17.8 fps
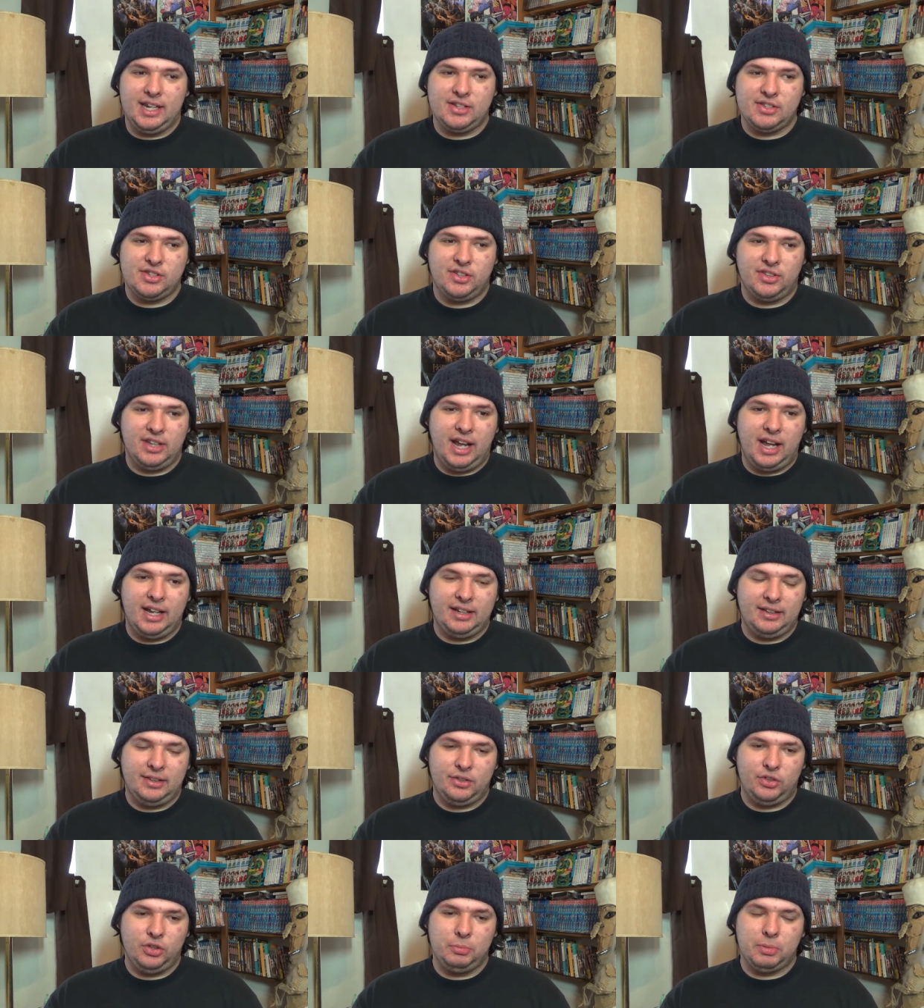It's just
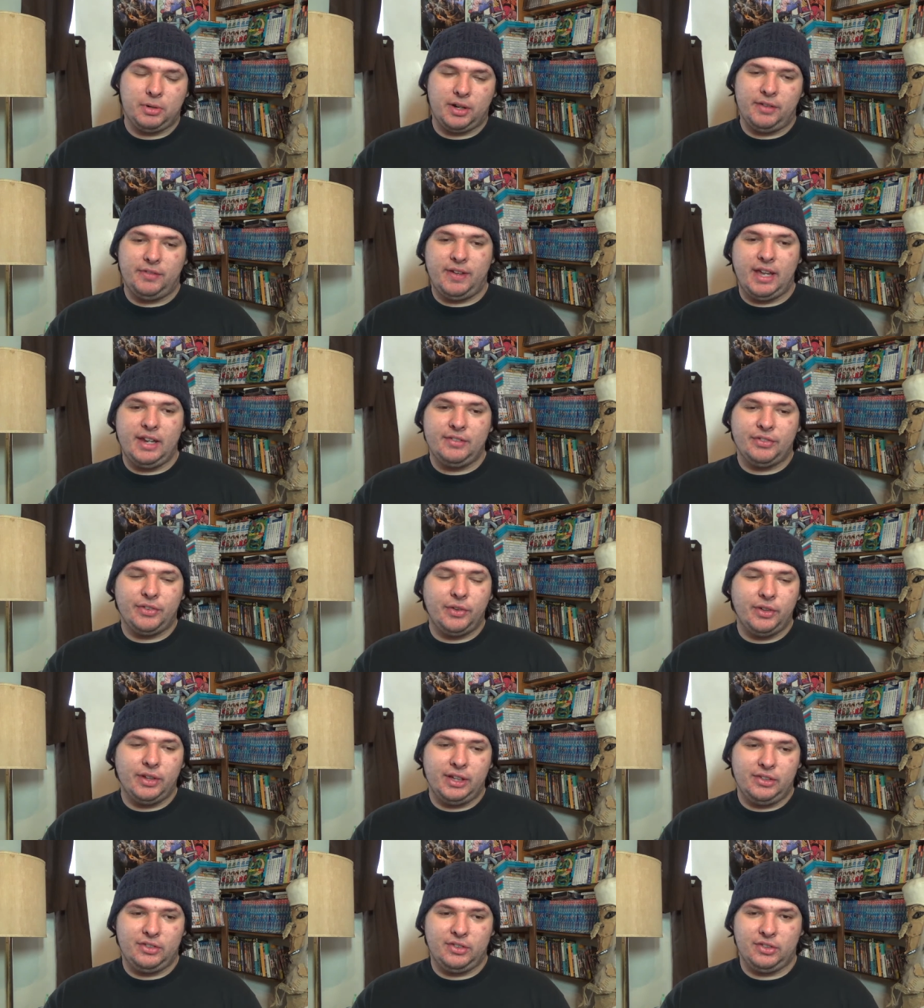not super
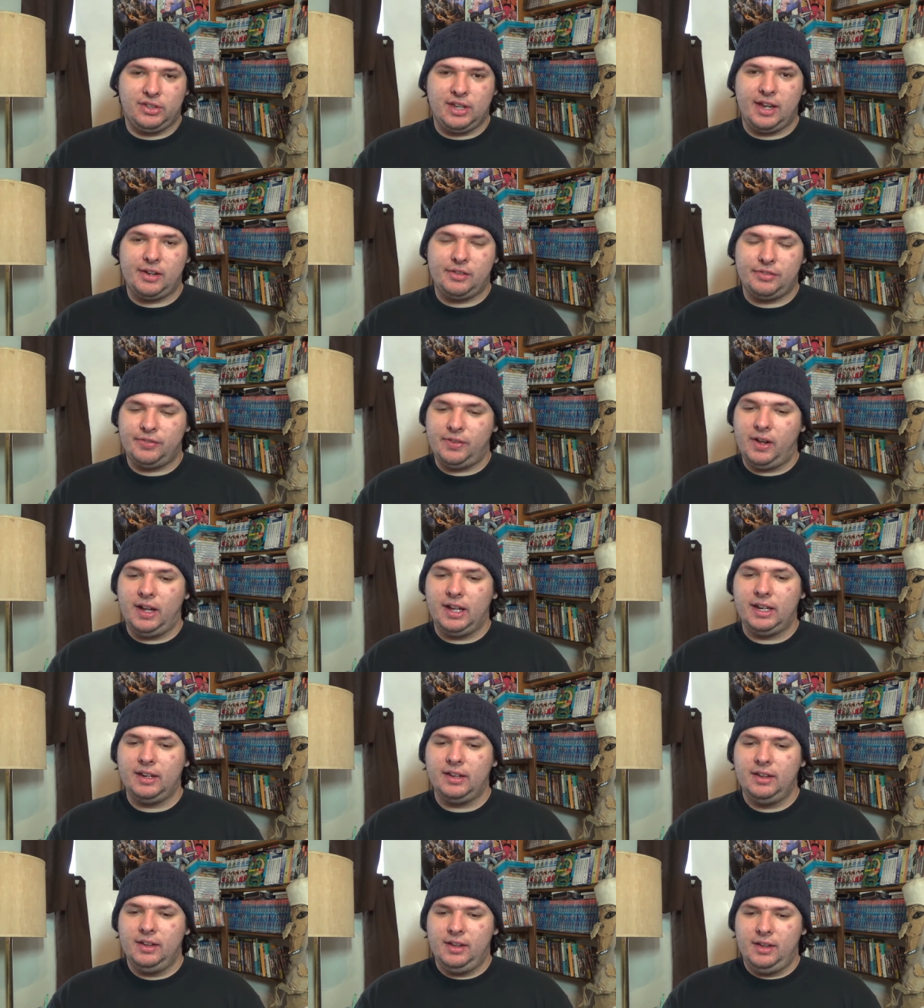eventful. It's just kind of fun.